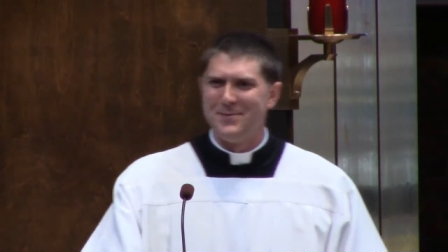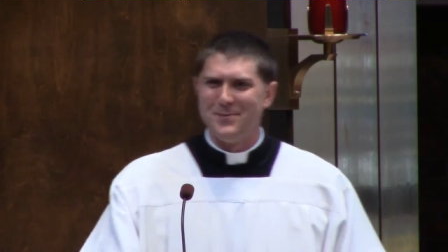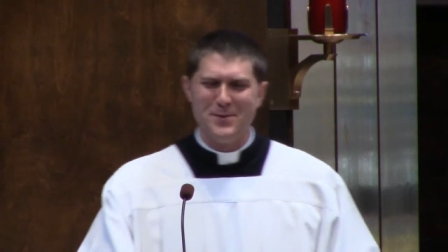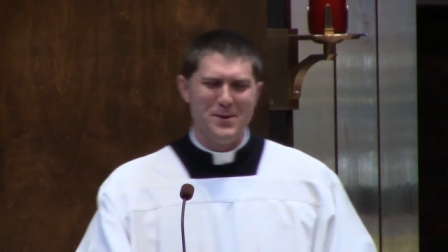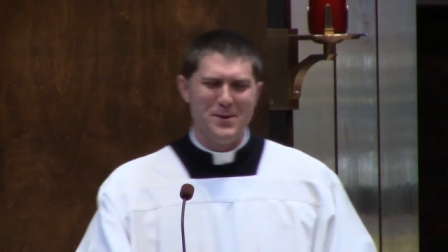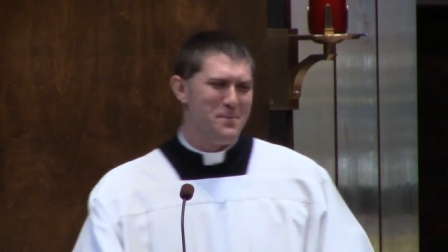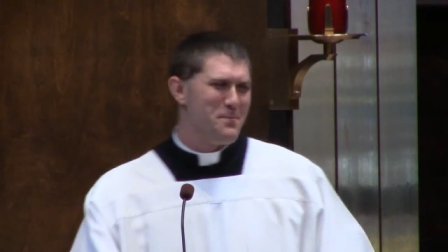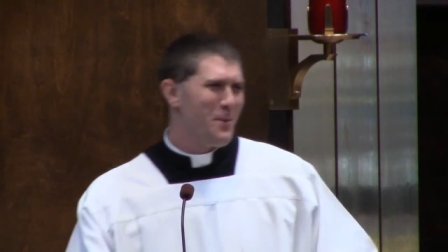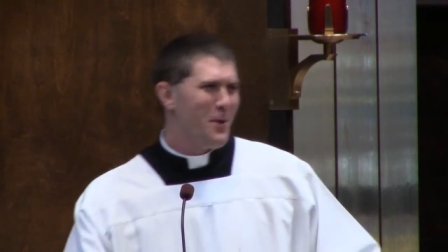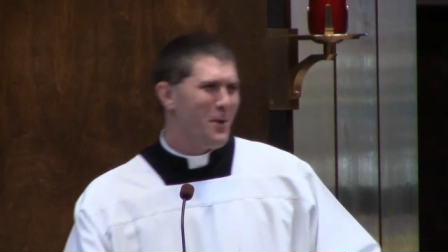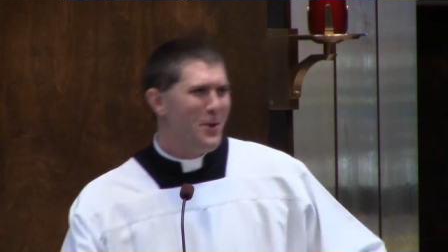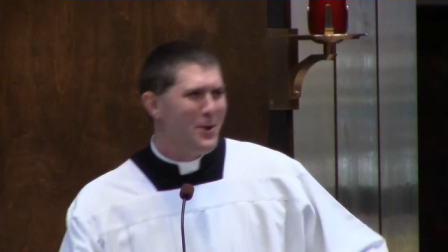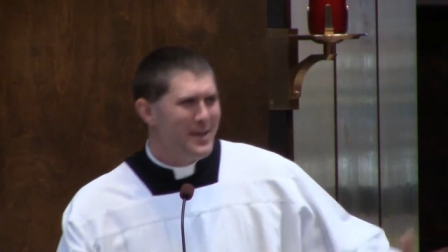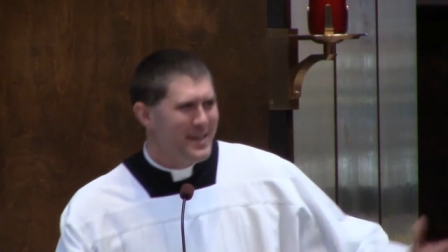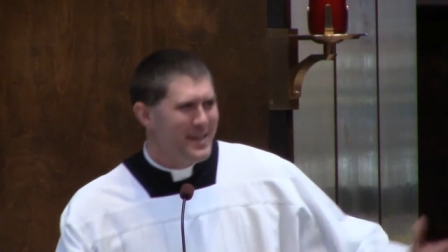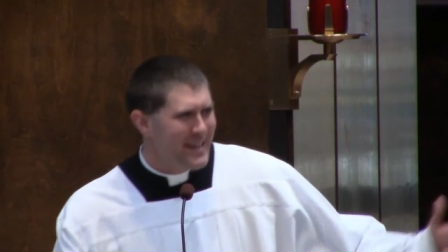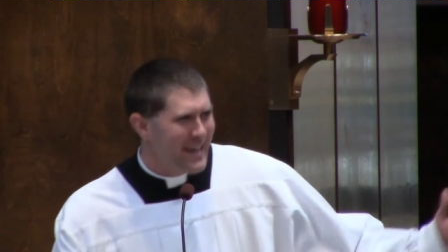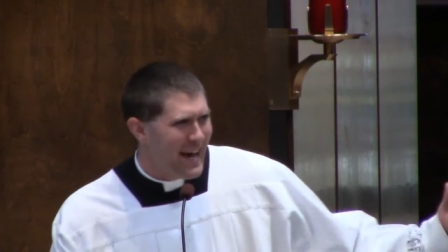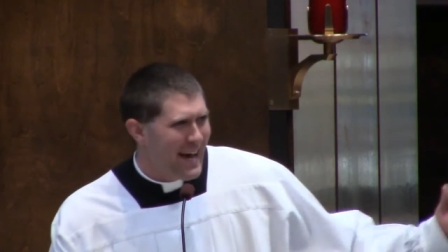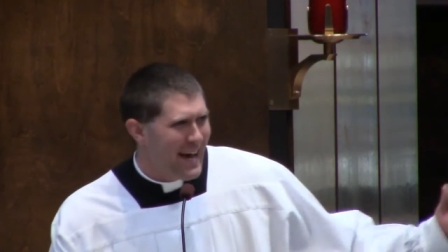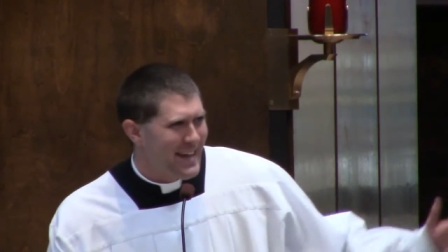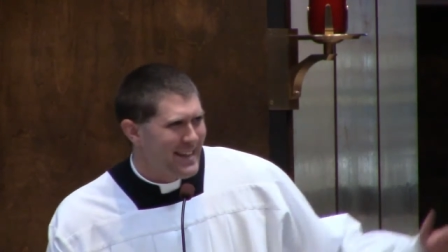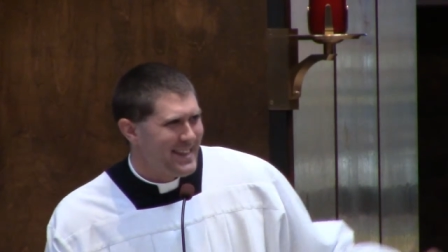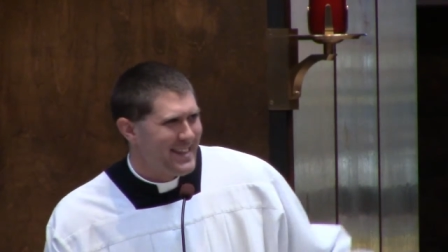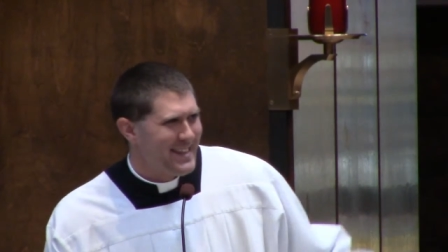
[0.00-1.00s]
We're born
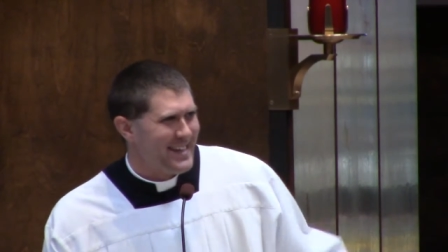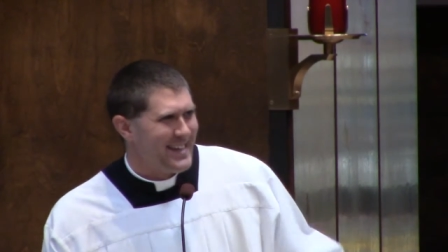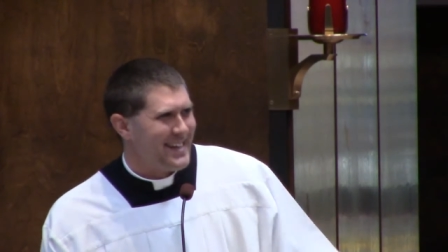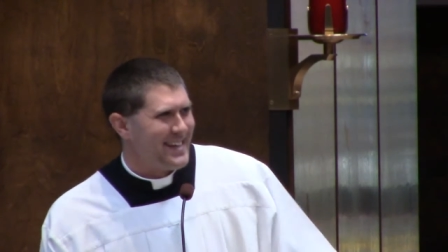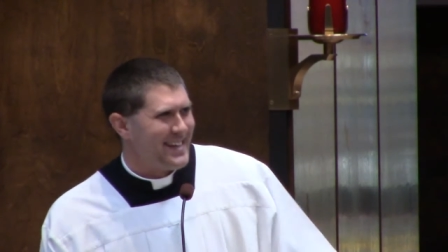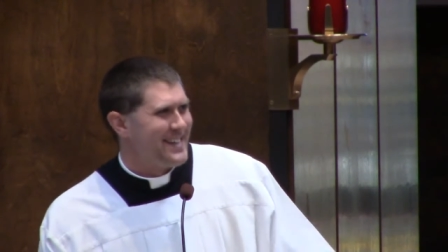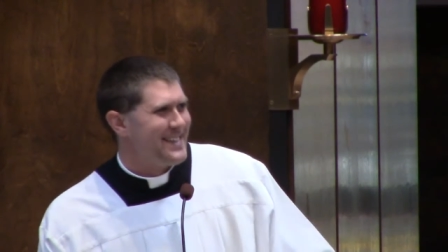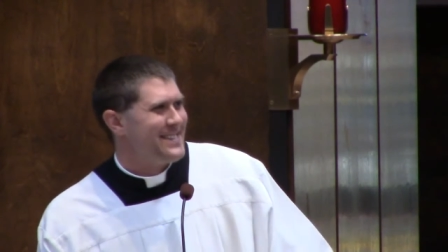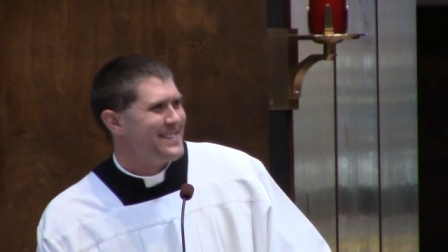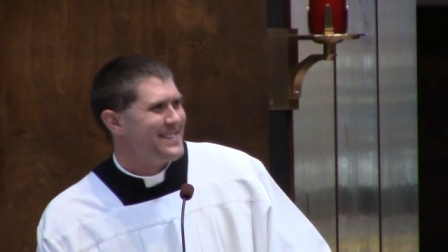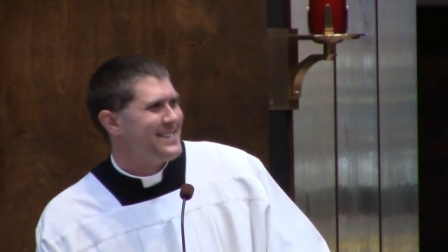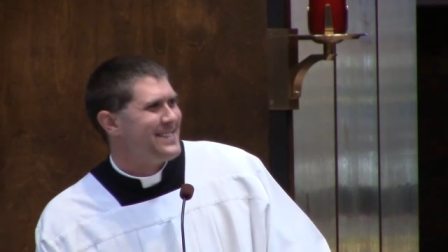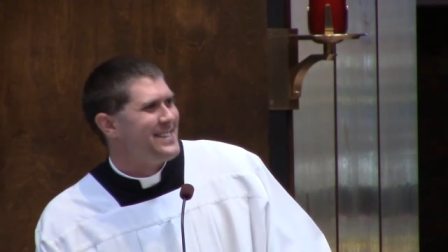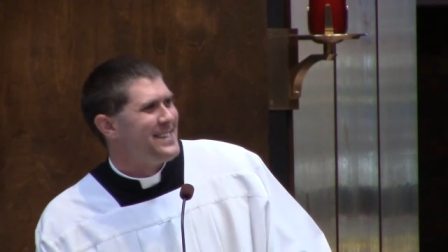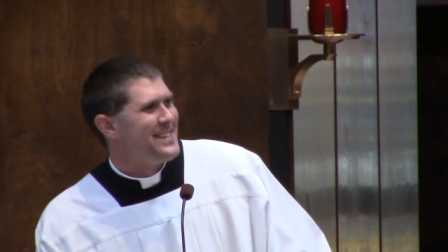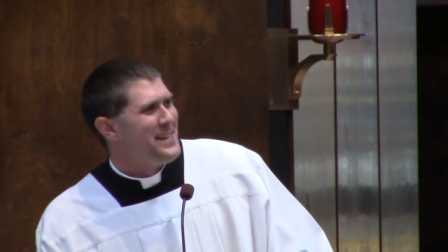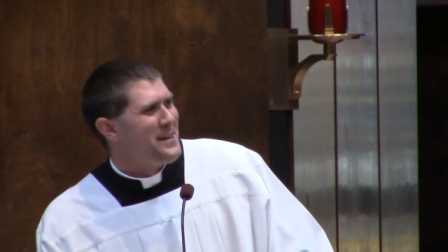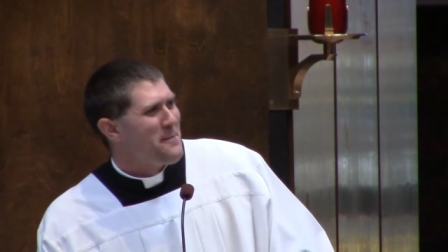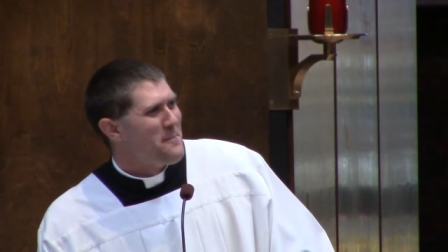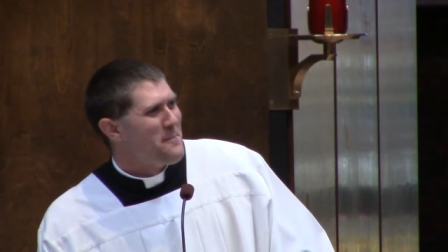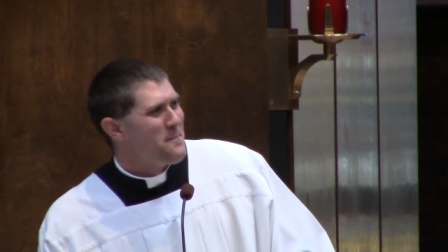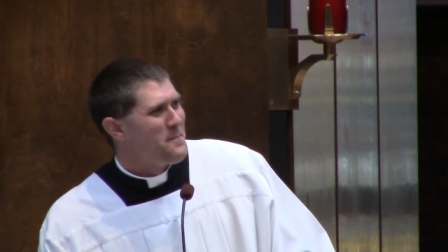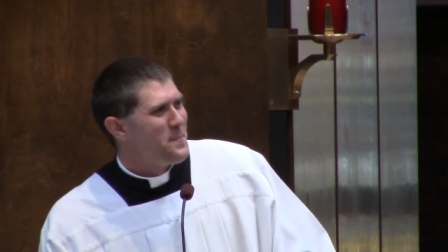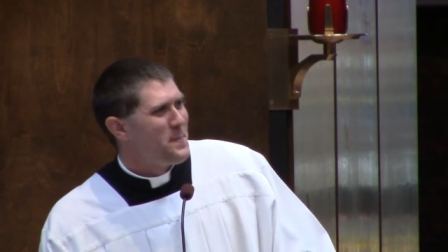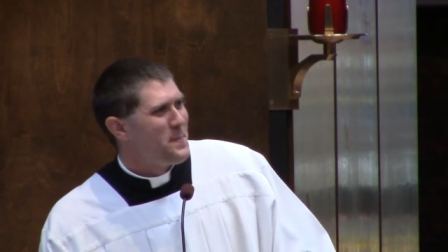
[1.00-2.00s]
Catholic
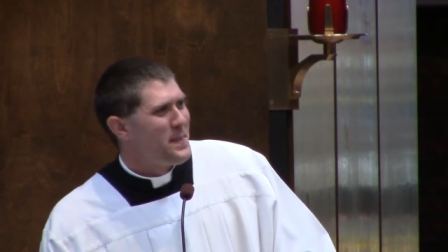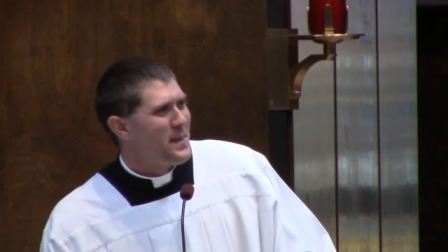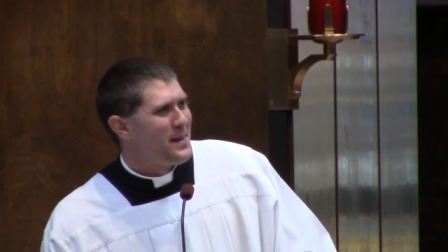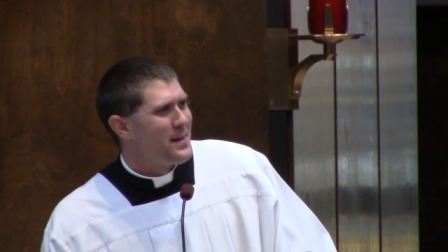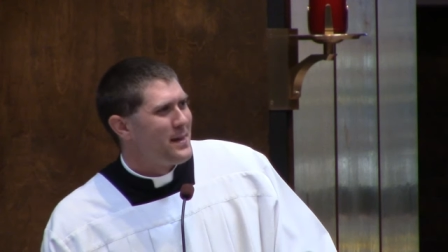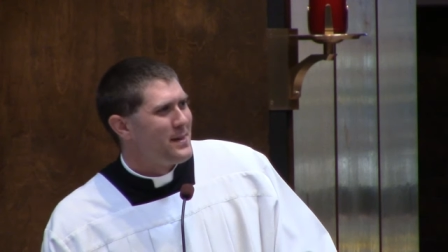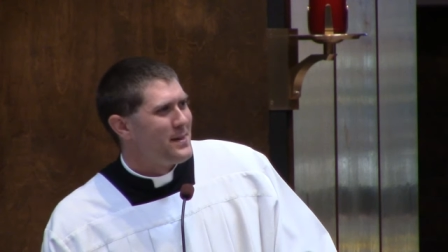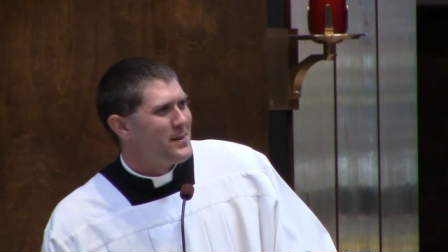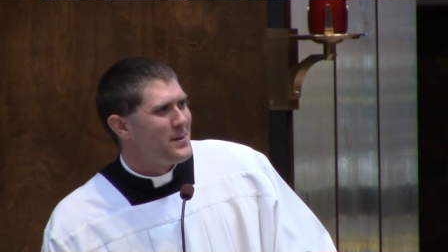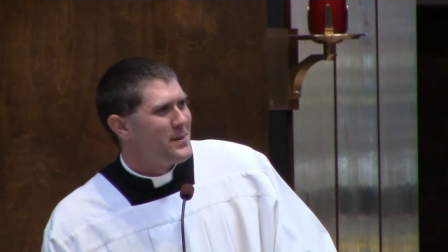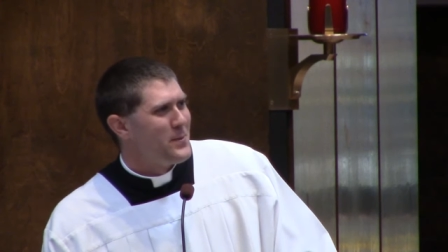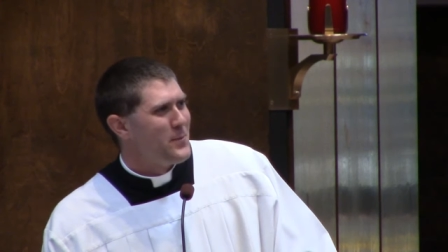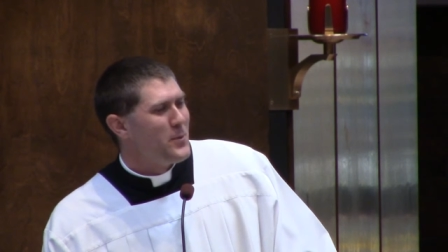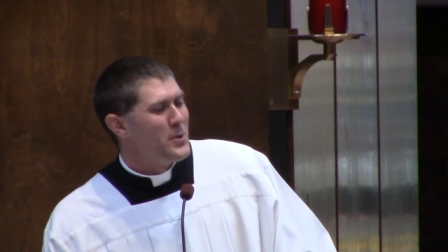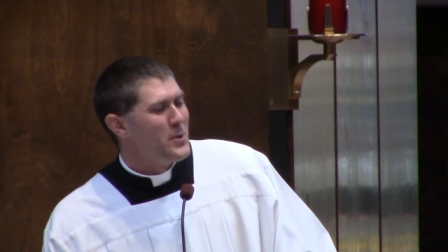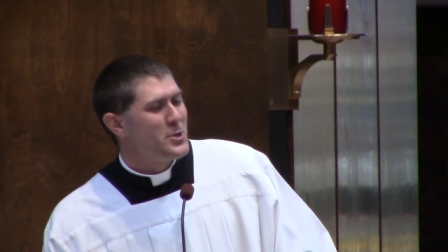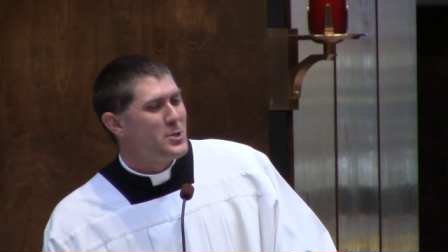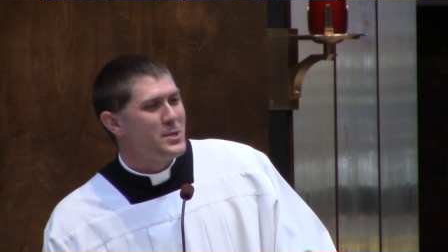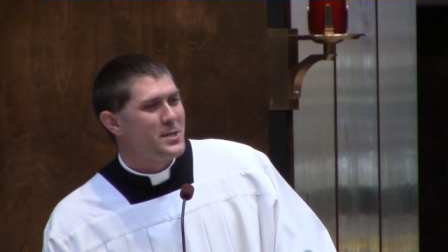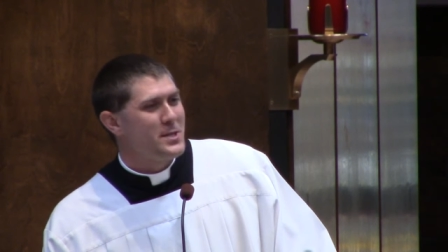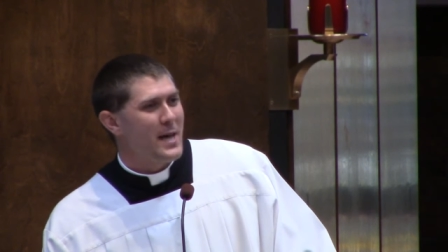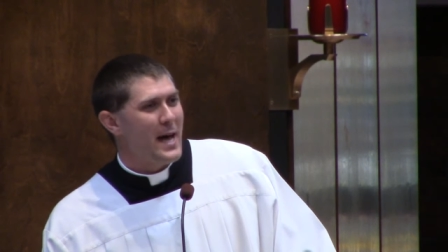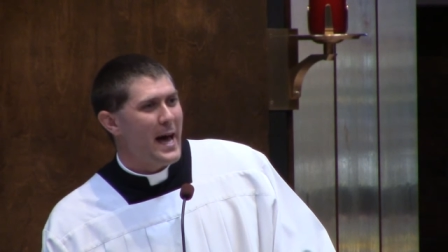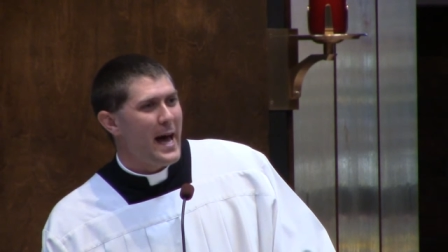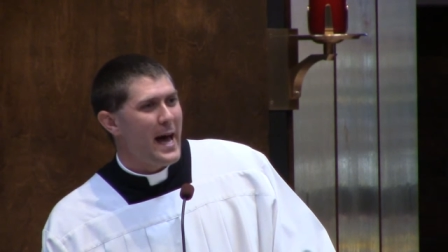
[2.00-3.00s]
which
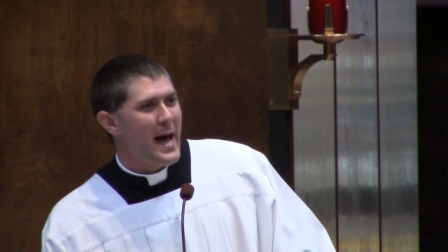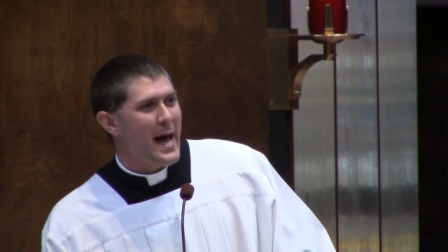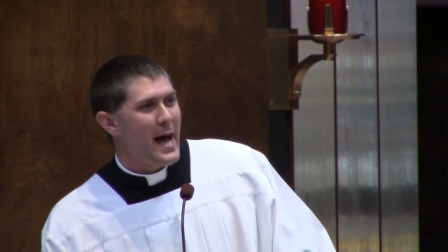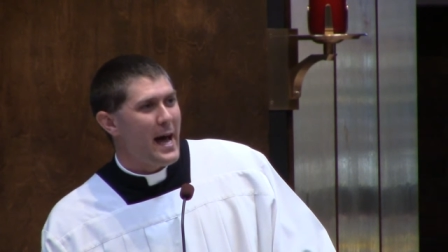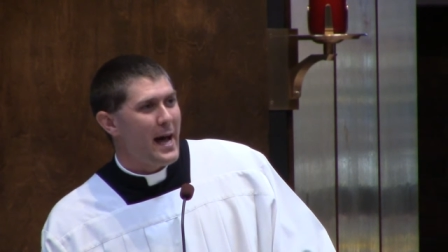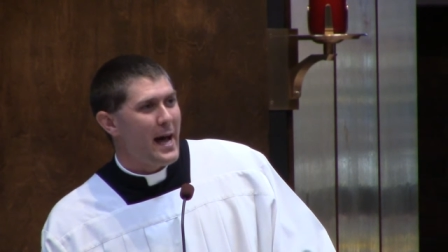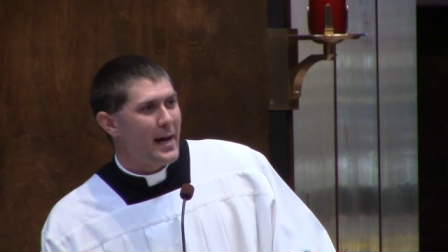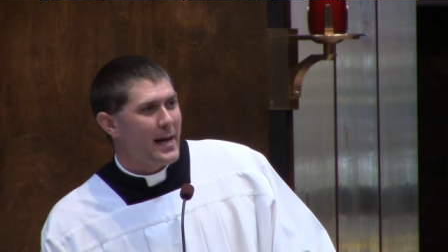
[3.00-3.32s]
is